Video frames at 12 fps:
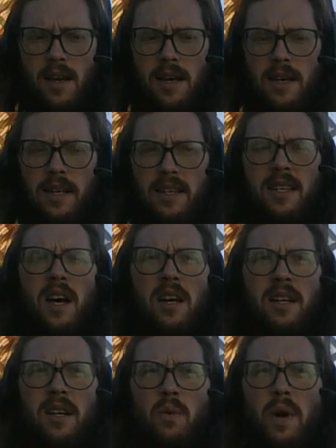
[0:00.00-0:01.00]
it is
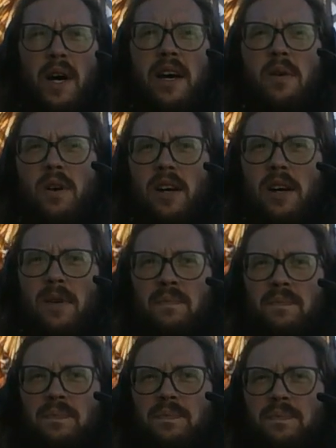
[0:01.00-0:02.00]
done in a way where
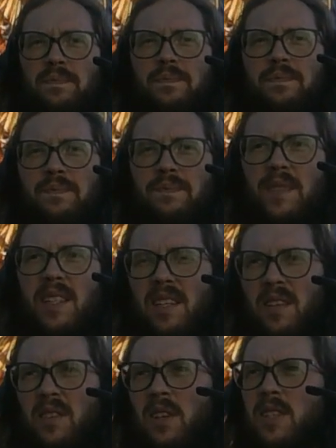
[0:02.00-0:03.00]

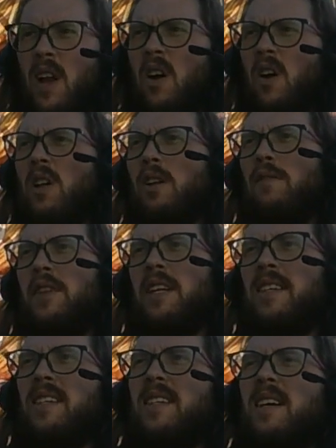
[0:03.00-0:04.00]
there's not all of
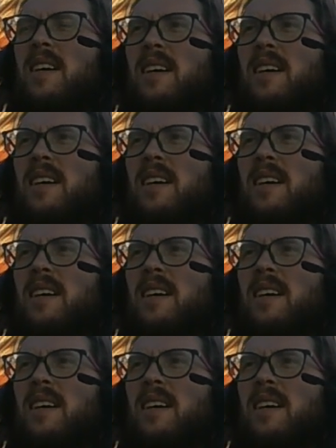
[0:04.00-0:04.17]
this